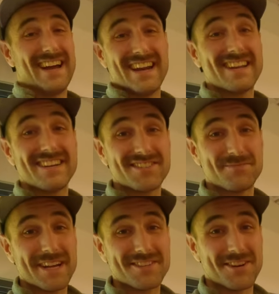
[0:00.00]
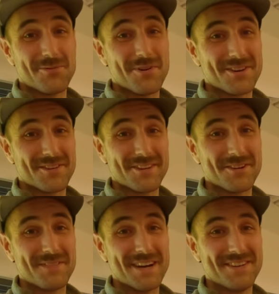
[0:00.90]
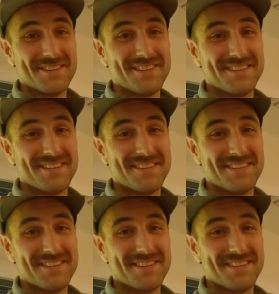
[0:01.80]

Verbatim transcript: I didn't expect hot water to come out.